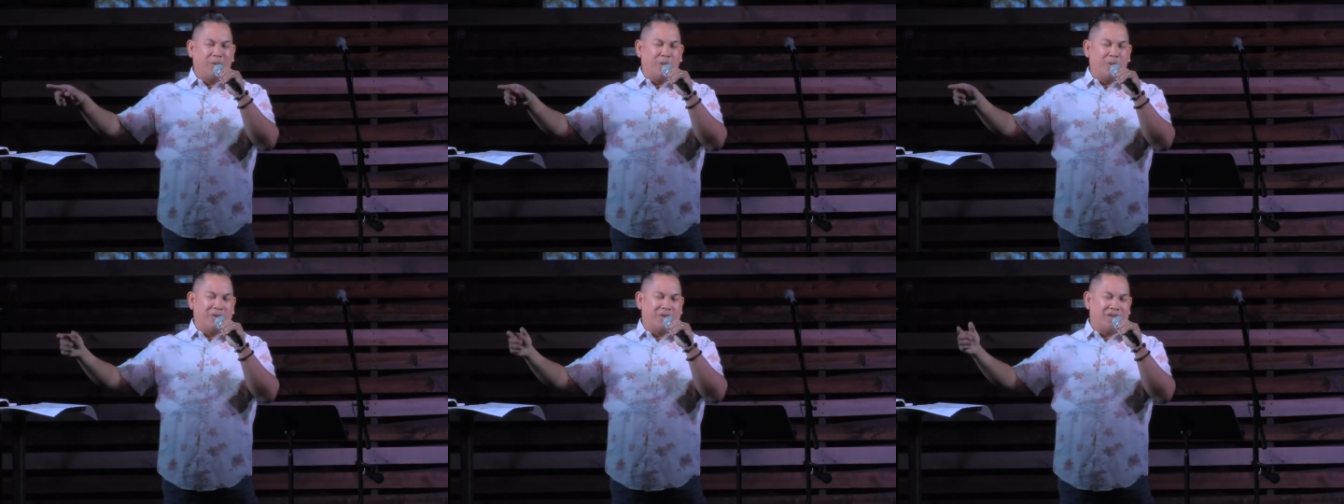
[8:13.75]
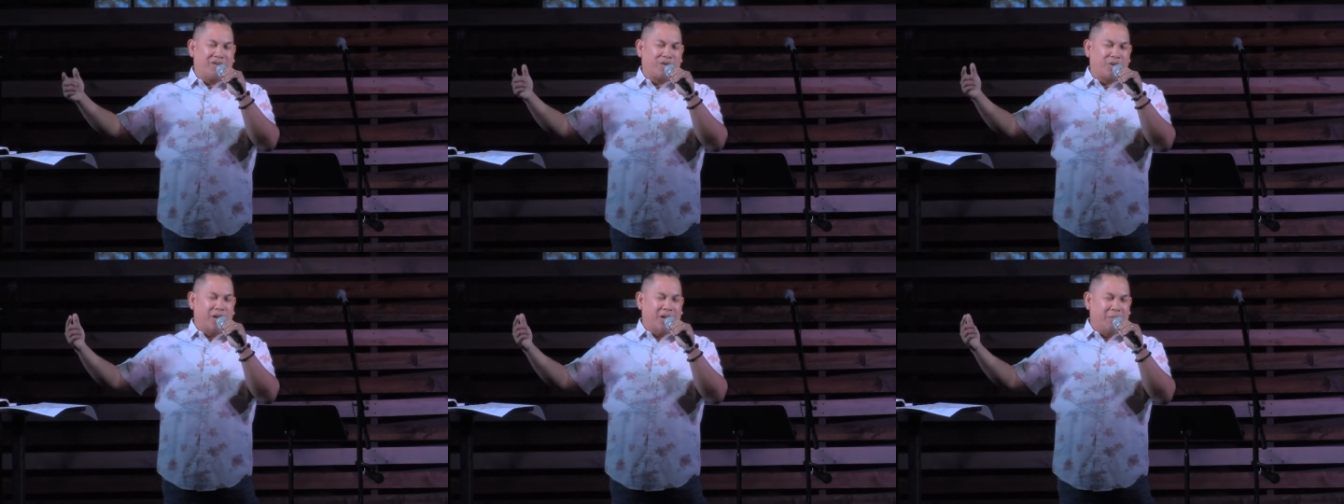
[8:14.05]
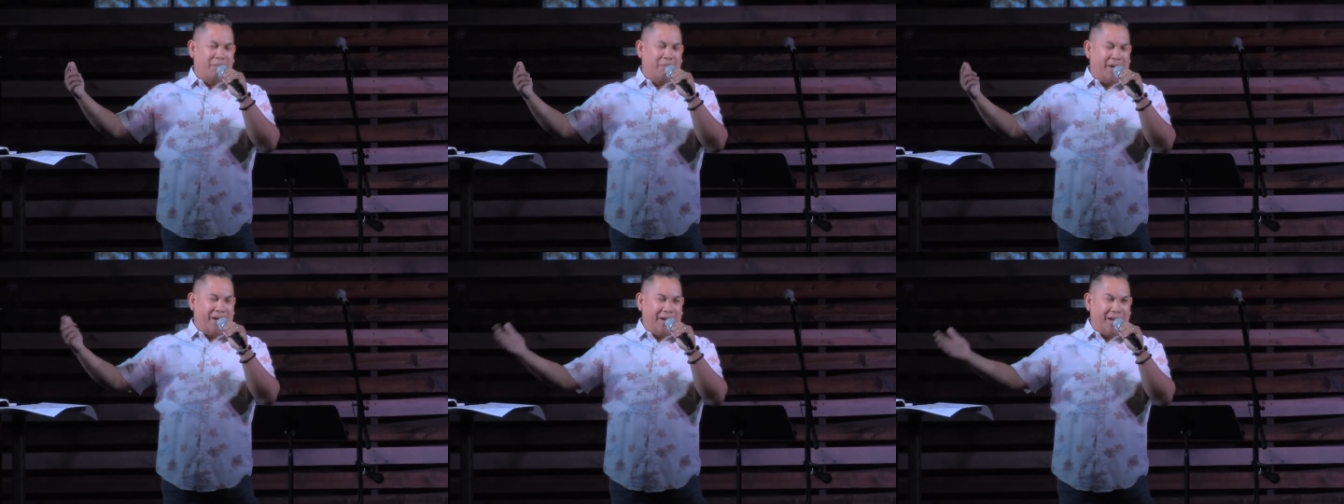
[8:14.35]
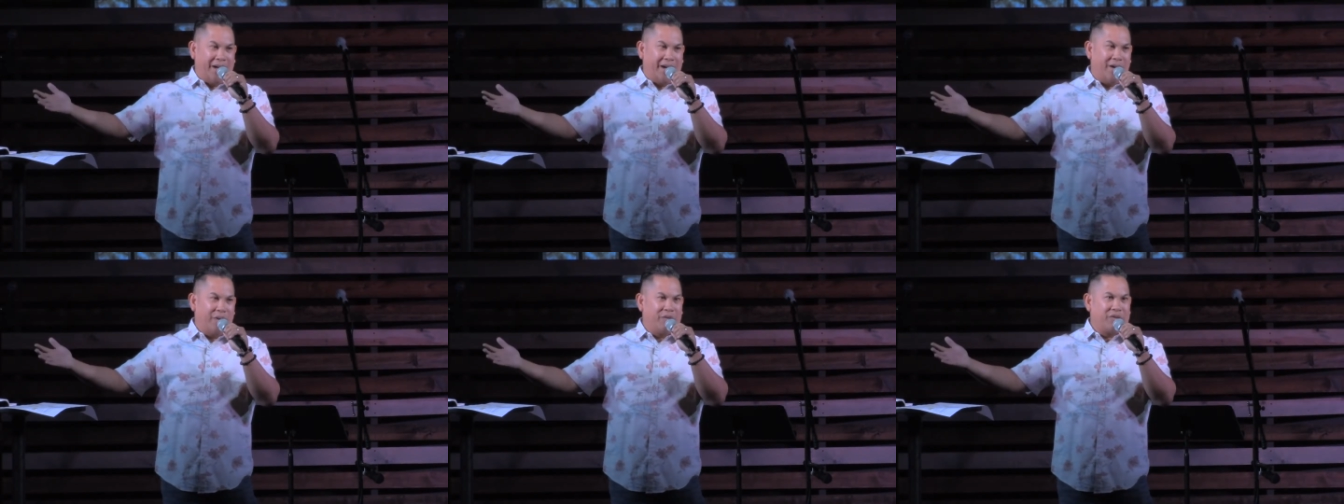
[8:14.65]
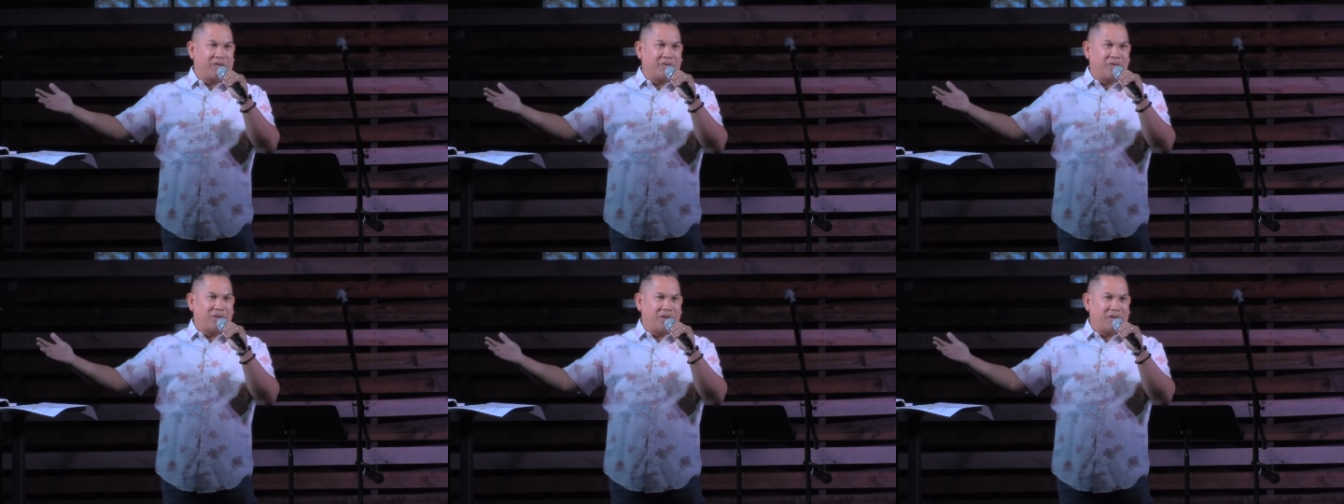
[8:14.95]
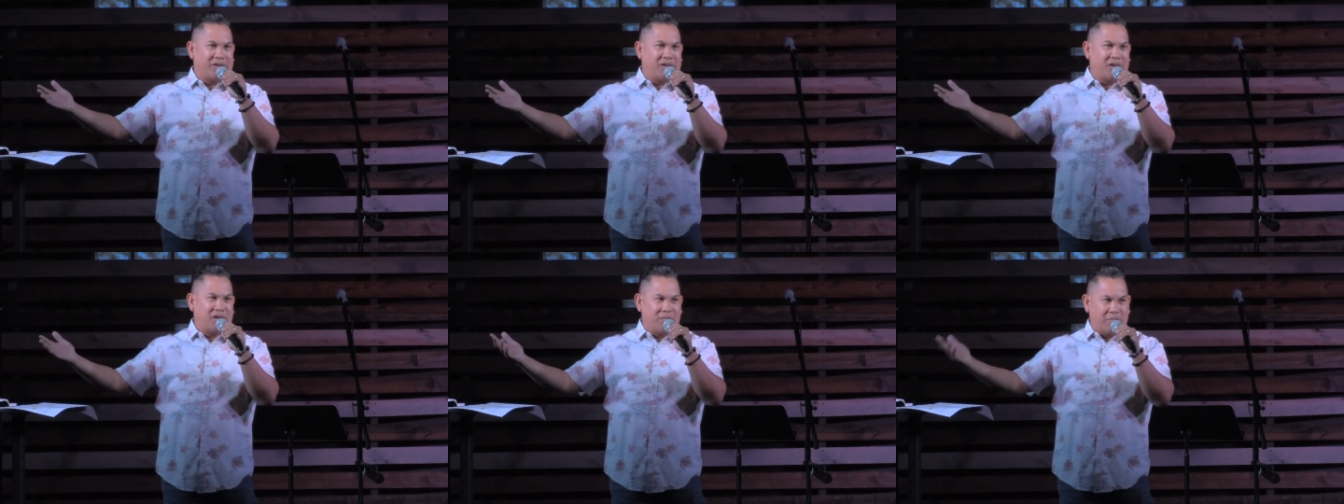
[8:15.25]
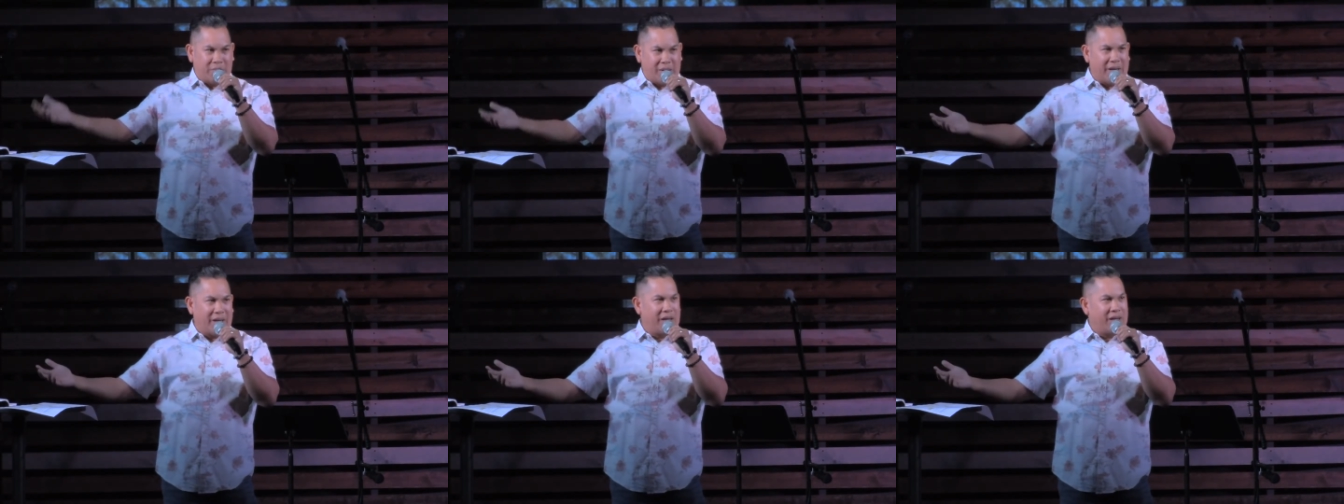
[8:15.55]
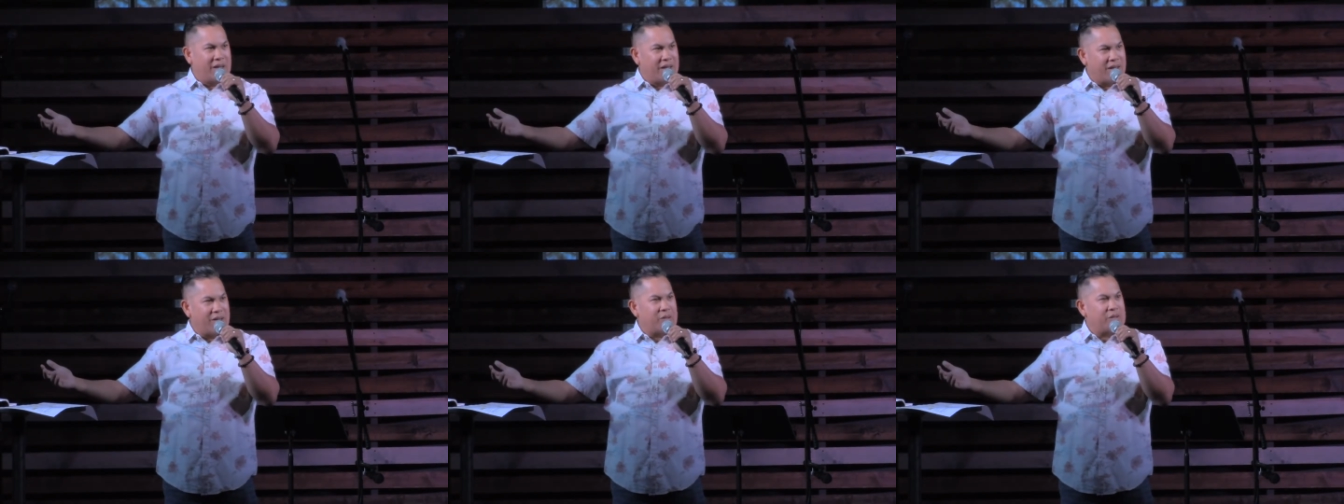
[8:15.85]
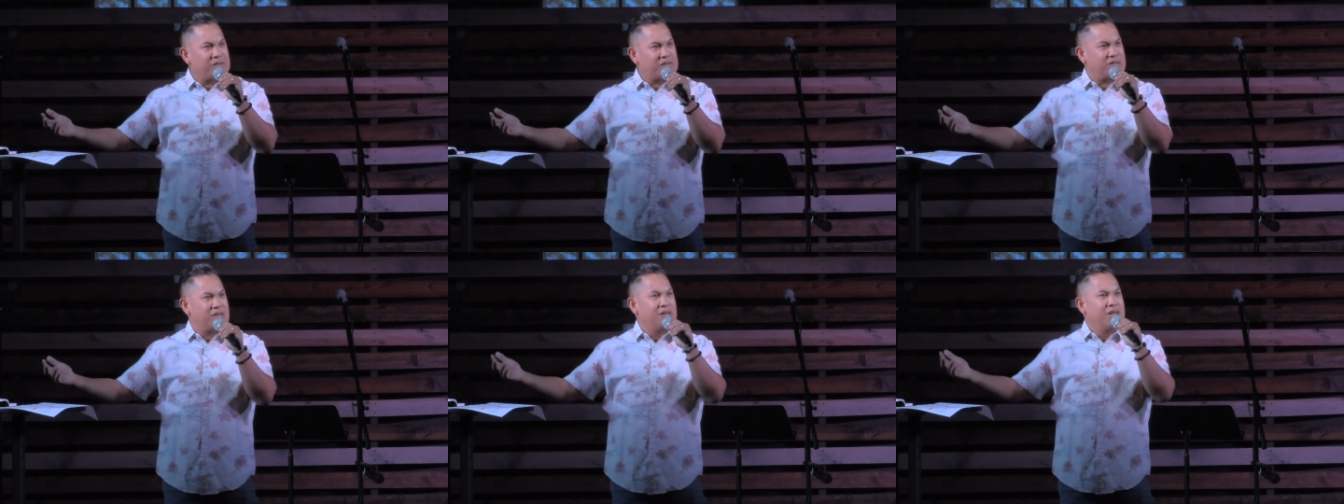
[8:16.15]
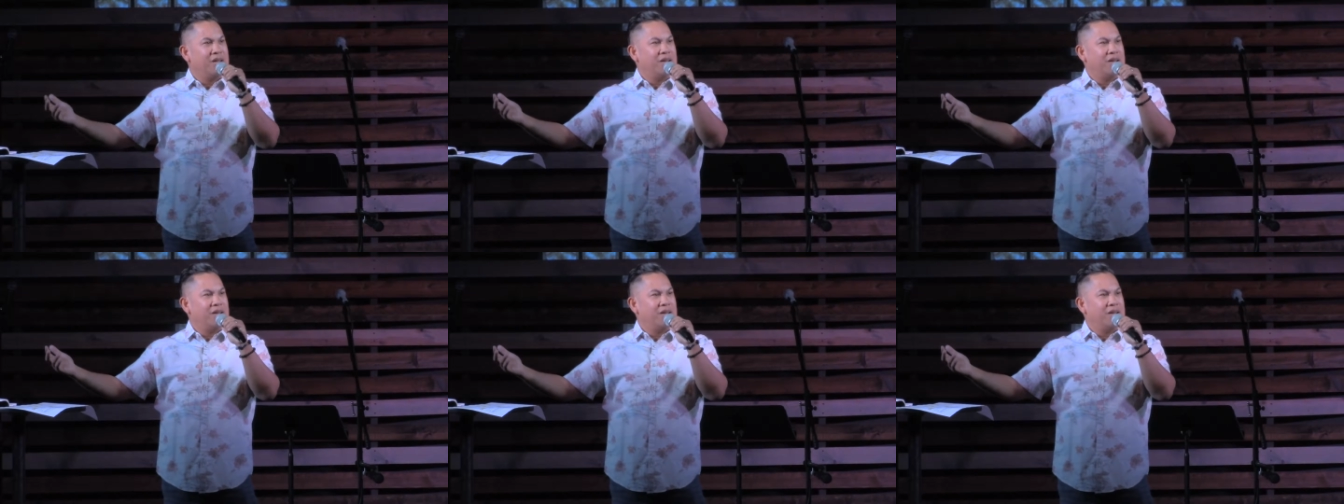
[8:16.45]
we were just trying to buy a house for the sake of buying a house.